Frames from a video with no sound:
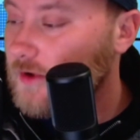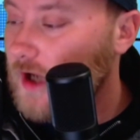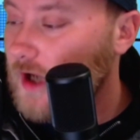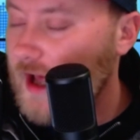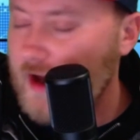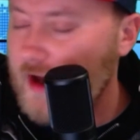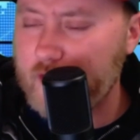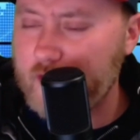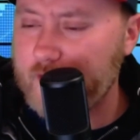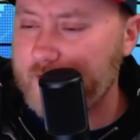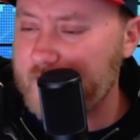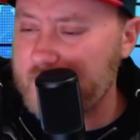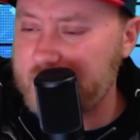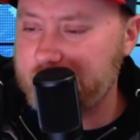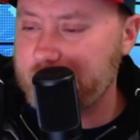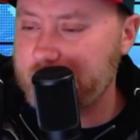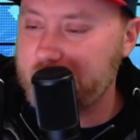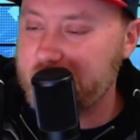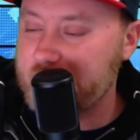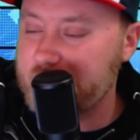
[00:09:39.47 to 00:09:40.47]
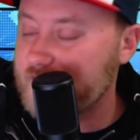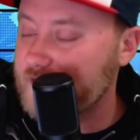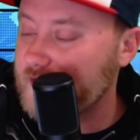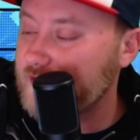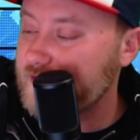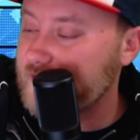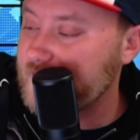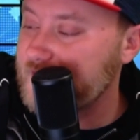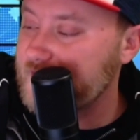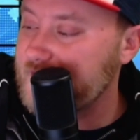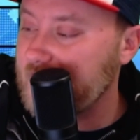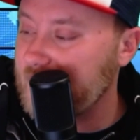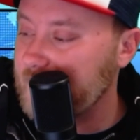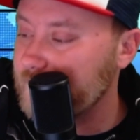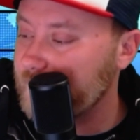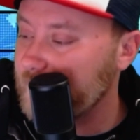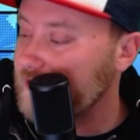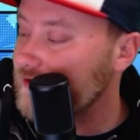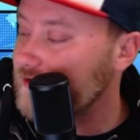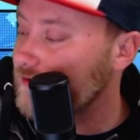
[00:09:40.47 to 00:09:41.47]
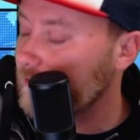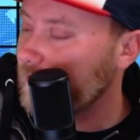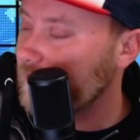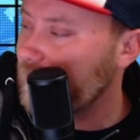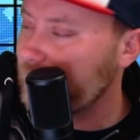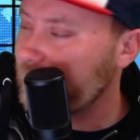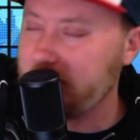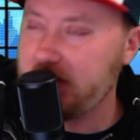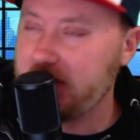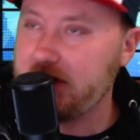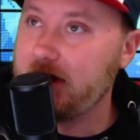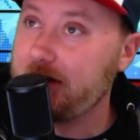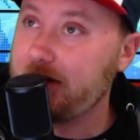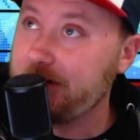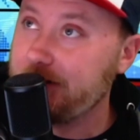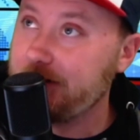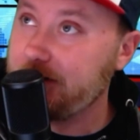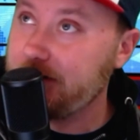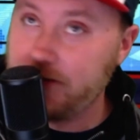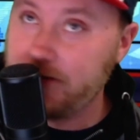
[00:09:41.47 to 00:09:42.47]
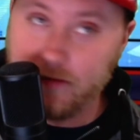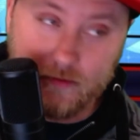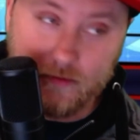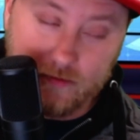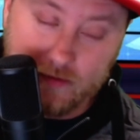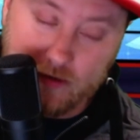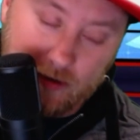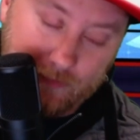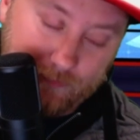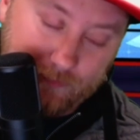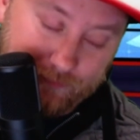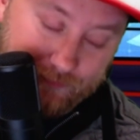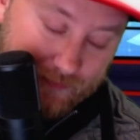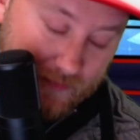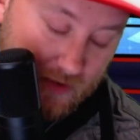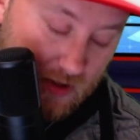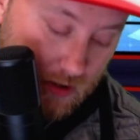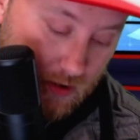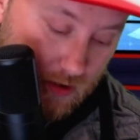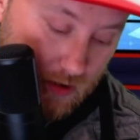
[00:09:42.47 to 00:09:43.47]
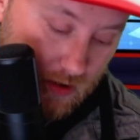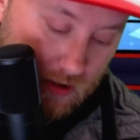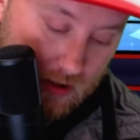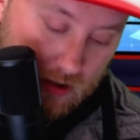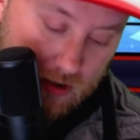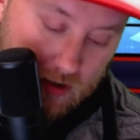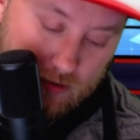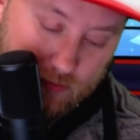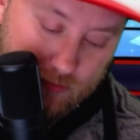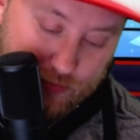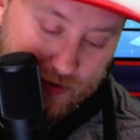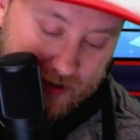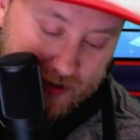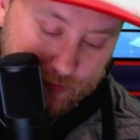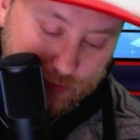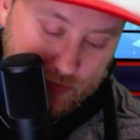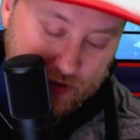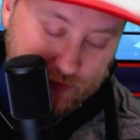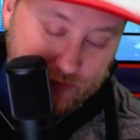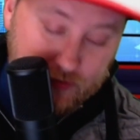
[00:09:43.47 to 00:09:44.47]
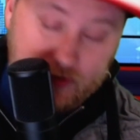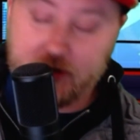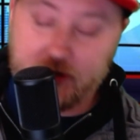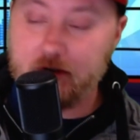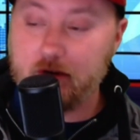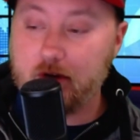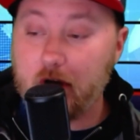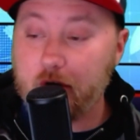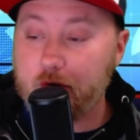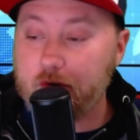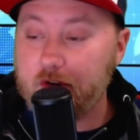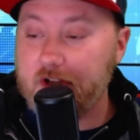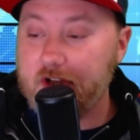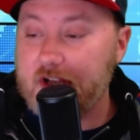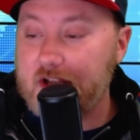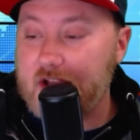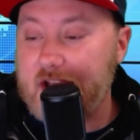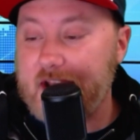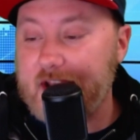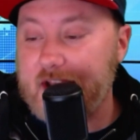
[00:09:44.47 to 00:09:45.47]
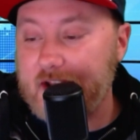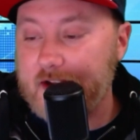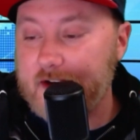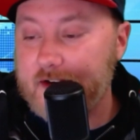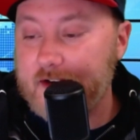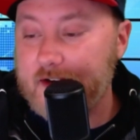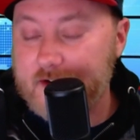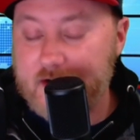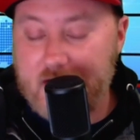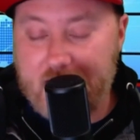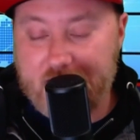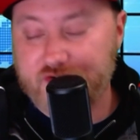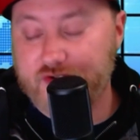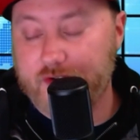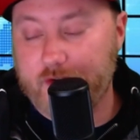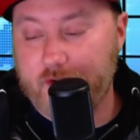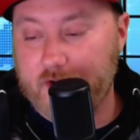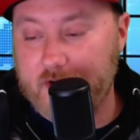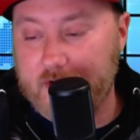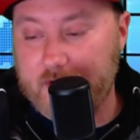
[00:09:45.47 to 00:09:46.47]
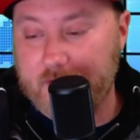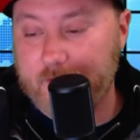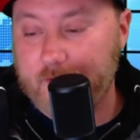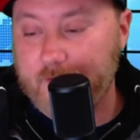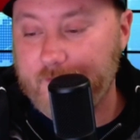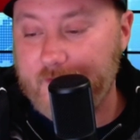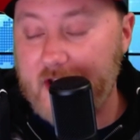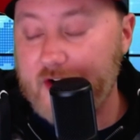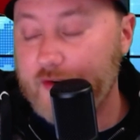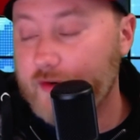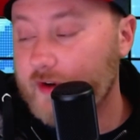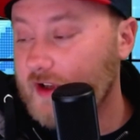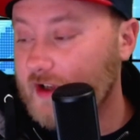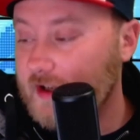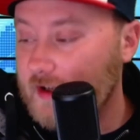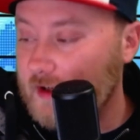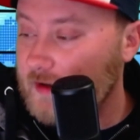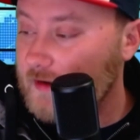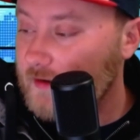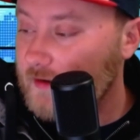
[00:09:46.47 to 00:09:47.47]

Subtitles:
I don't know if there's no such thing as regional government. I don't know. But both locally and nationally, federally.